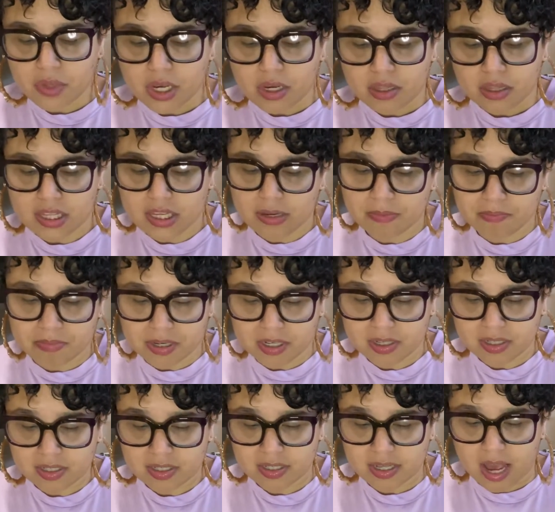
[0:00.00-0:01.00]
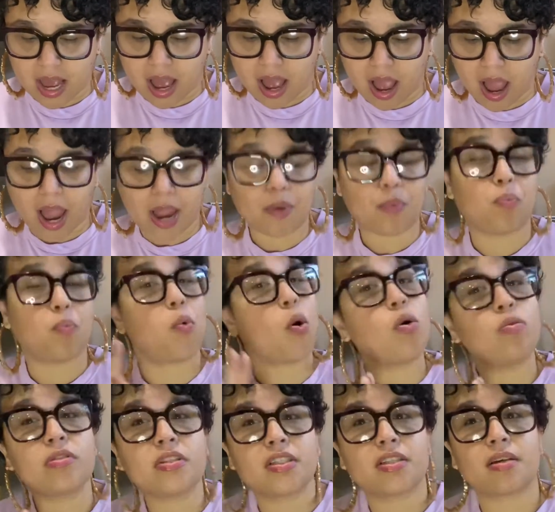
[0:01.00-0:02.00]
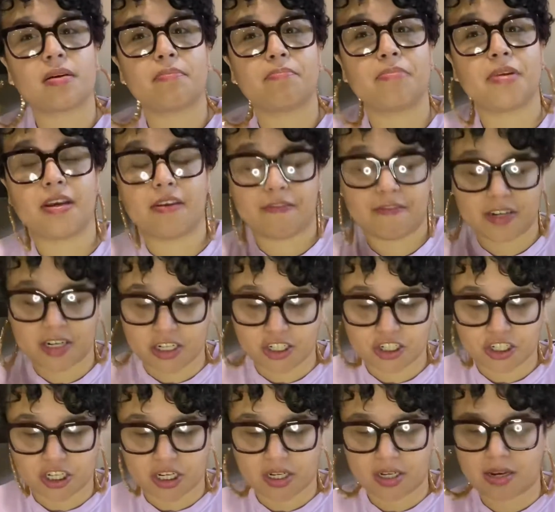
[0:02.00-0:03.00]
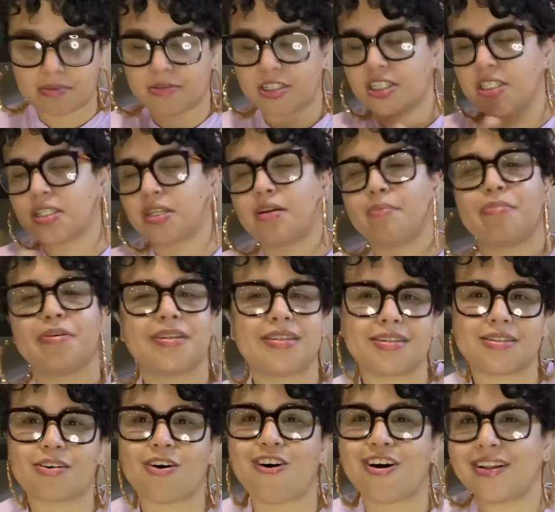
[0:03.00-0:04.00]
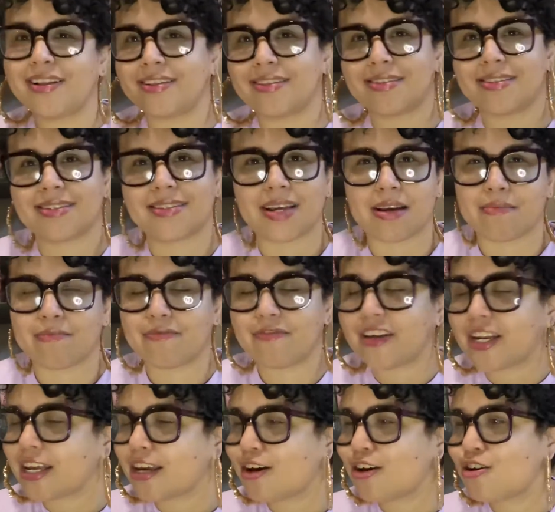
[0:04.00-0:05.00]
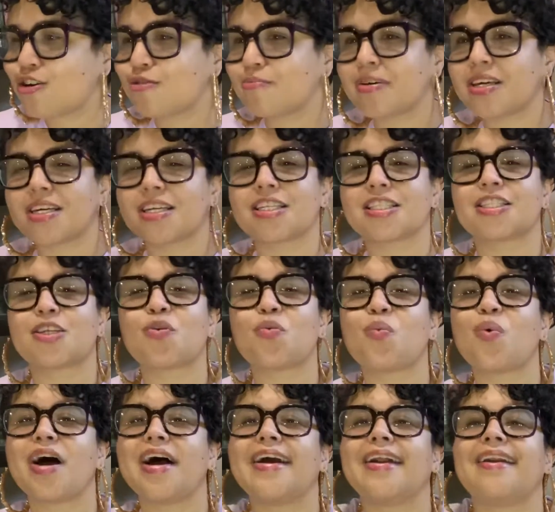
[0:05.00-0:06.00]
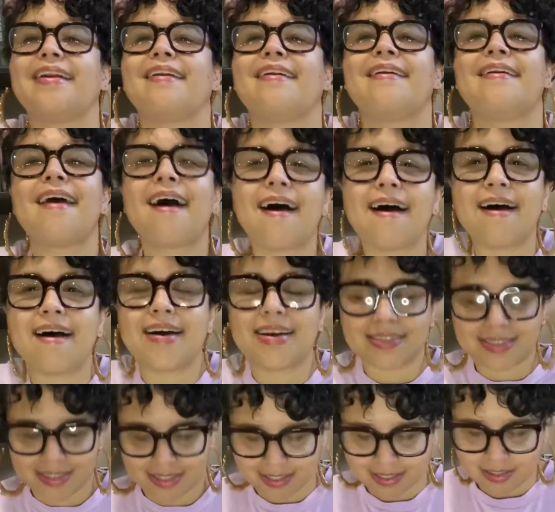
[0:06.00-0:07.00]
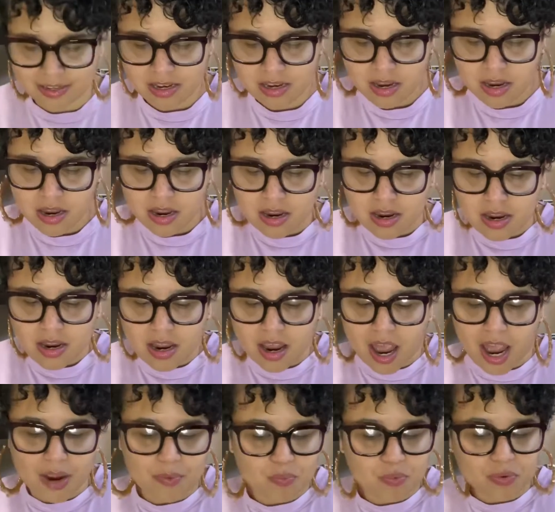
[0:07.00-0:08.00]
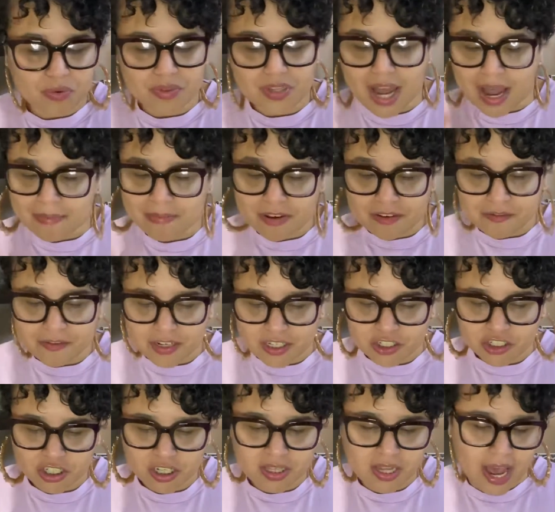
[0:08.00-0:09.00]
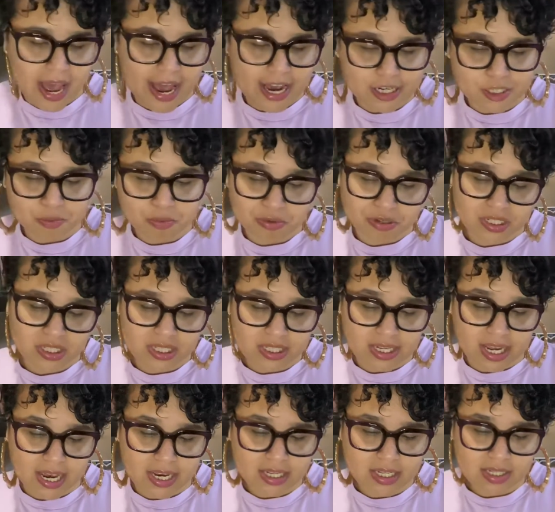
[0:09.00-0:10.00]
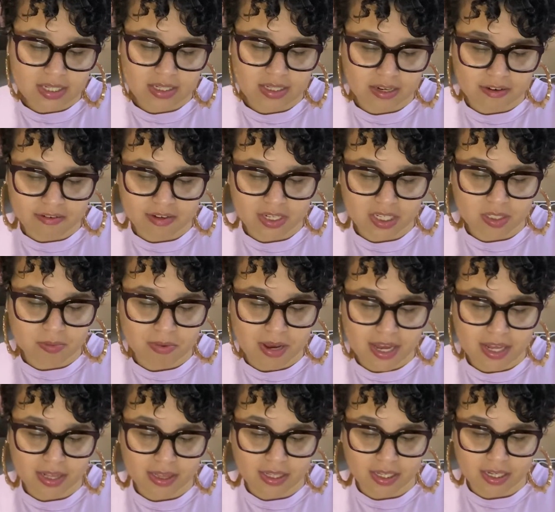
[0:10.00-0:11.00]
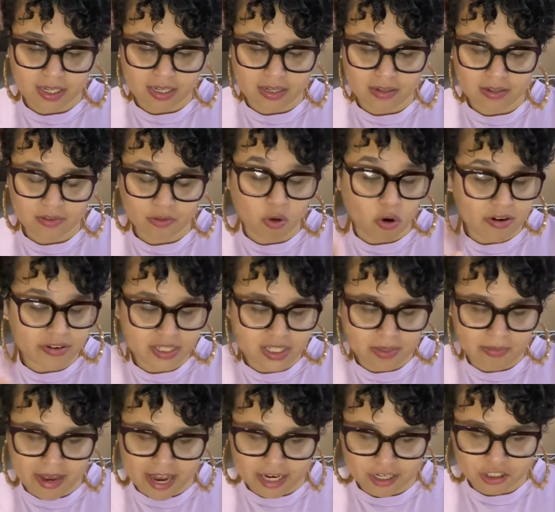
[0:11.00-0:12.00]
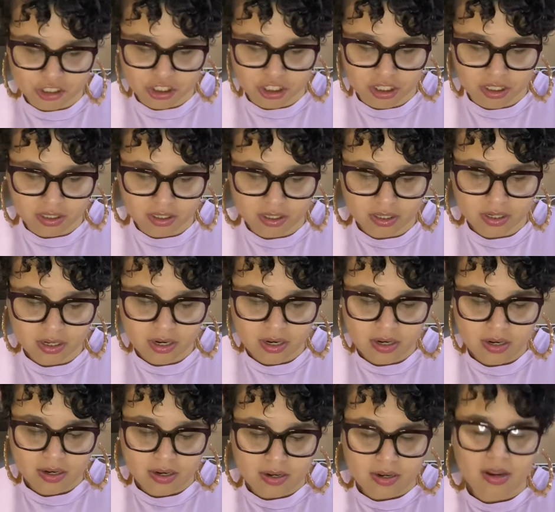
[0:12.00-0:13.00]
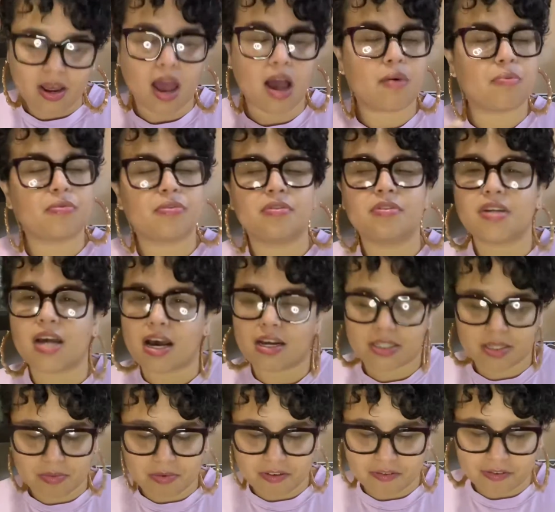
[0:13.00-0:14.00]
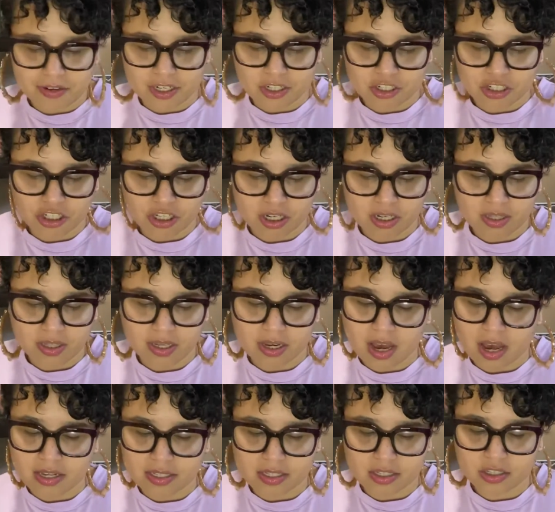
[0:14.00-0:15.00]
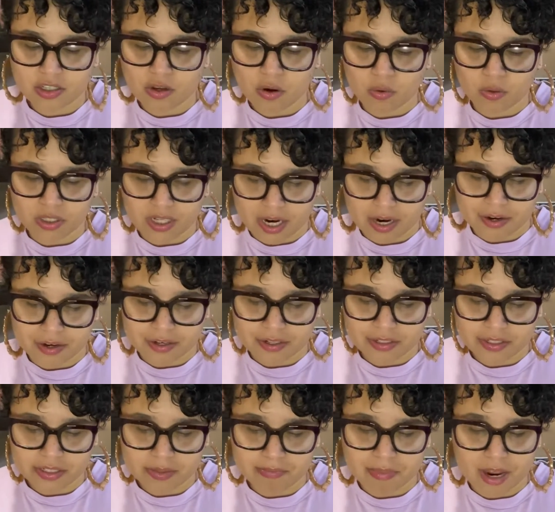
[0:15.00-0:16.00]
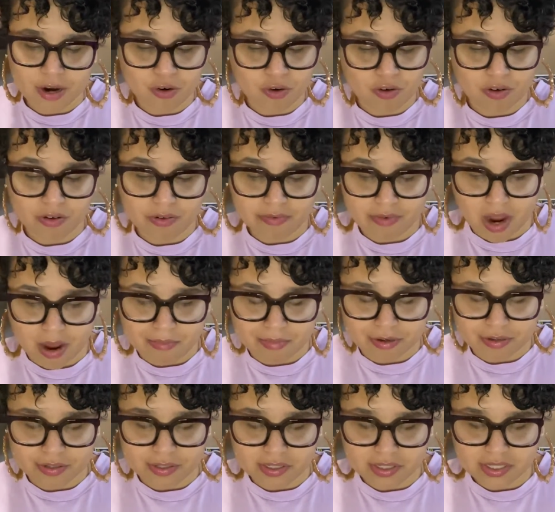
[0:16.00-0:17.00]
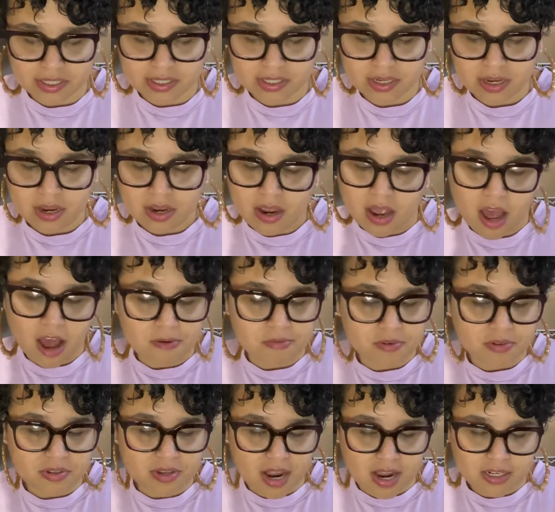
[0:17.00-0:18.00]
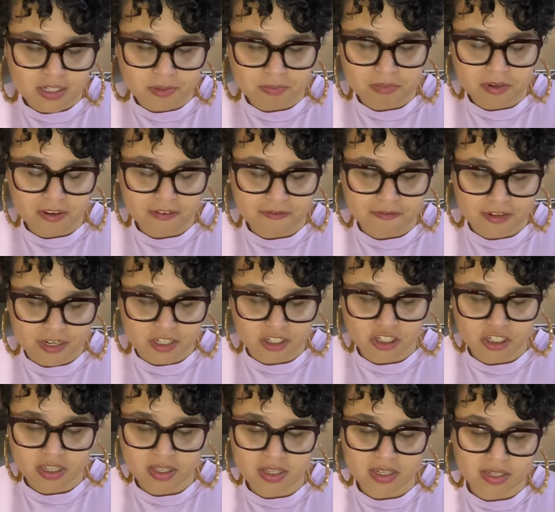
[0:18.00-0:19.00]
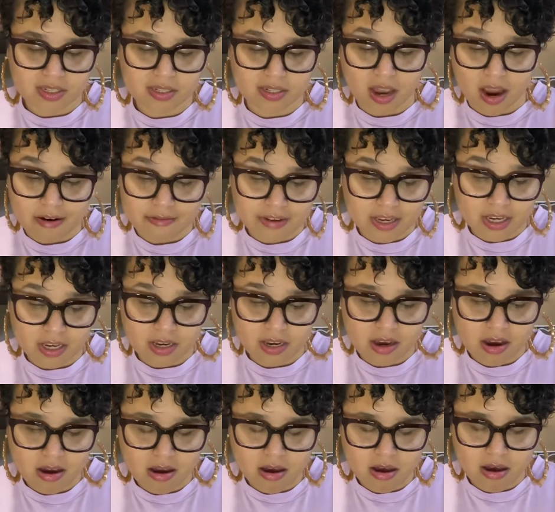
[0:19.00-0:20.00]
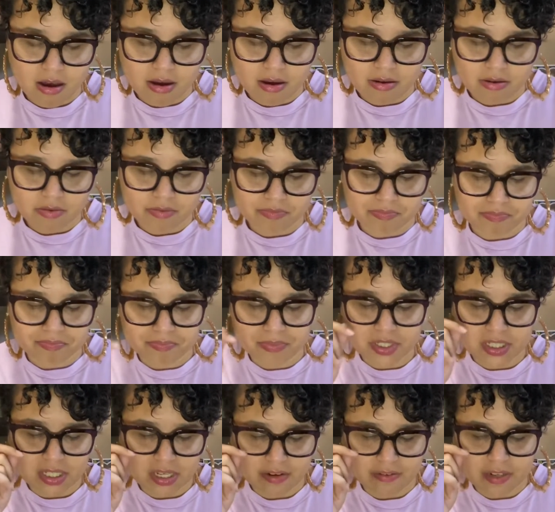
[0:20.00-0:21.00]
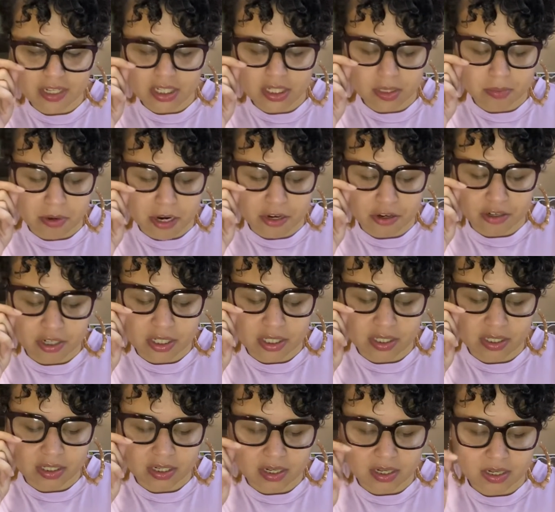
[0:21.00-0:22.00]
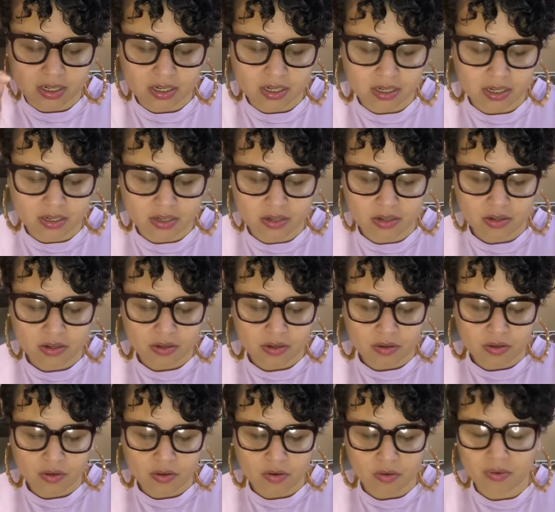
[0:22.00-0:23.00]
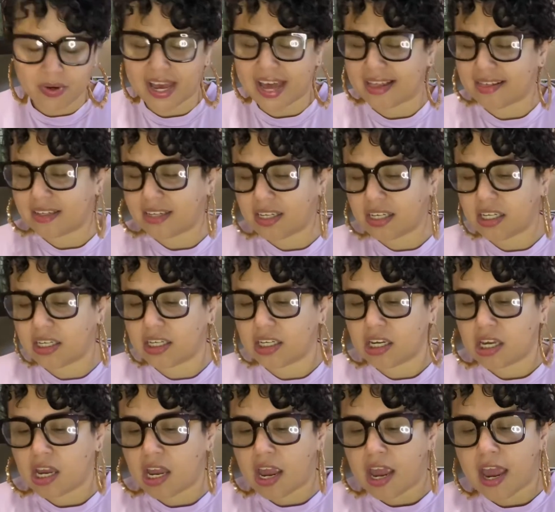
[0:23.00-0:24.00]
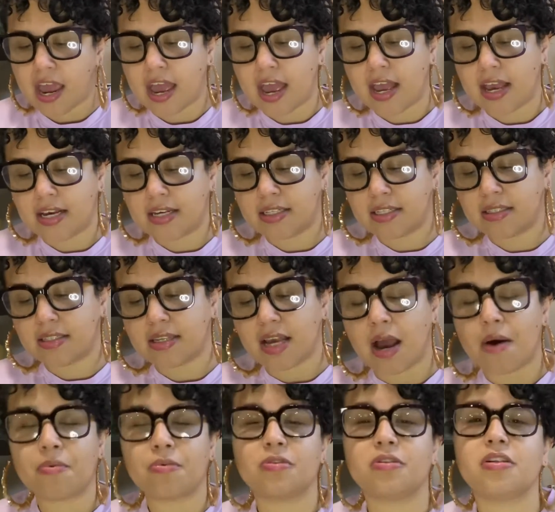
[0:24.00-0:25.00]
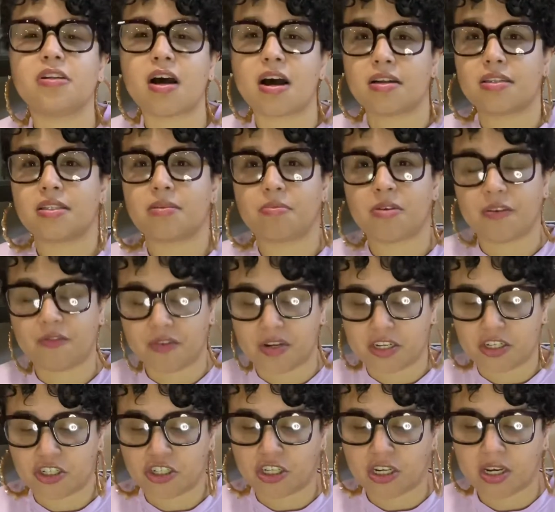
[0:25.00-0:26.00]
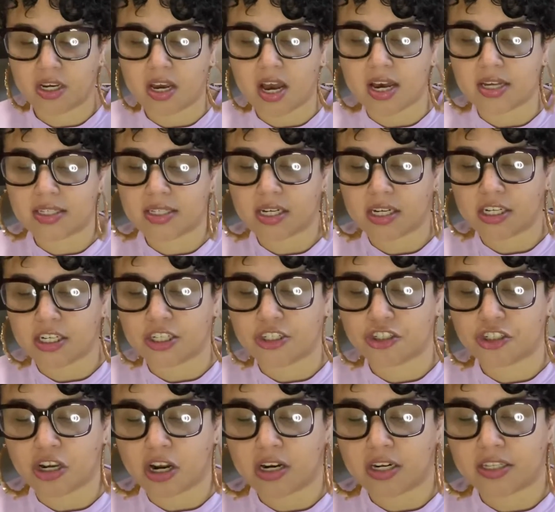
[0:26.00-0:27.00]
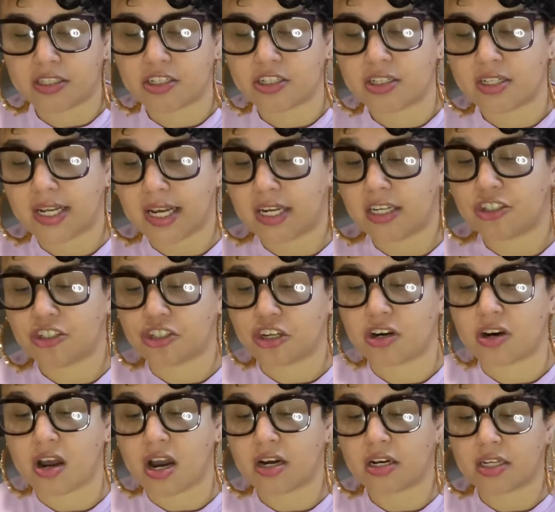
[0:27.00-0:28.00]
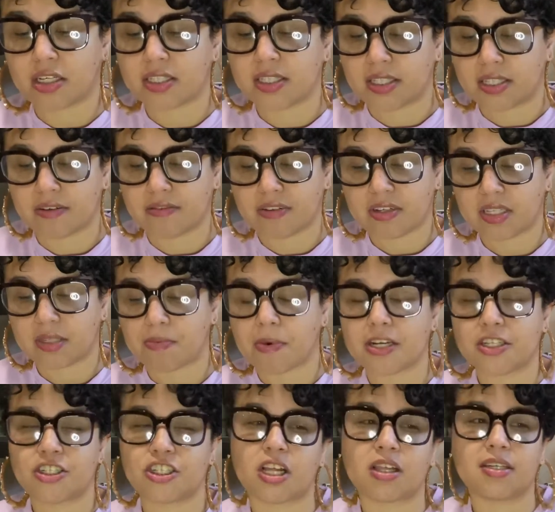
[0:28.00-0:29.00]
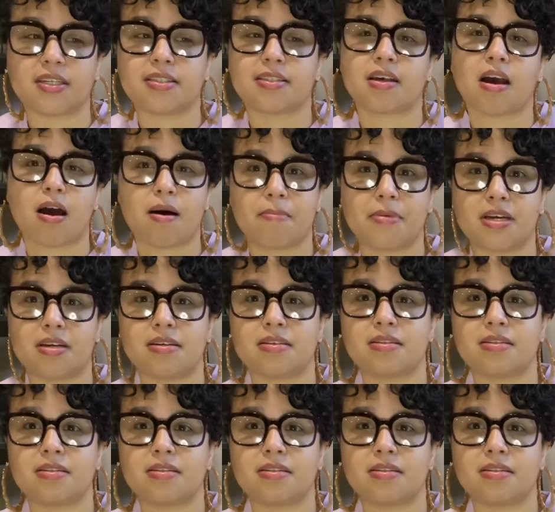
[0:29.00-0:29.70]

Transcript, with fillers: the books I won't be finishing. I'm just going to put this all in the same video because why not? I will not be finishing the Ash Princess series by Lee, Laura Sebastian. I will not be finishing The Cousins O'Dwyer by Nora Roberts. I will not be finishing the Iskari um, series by Kristen Ciccarelli, And I will not be finishing A Study in Charlotte, the Lady Sherlock series by Sherry Thomas.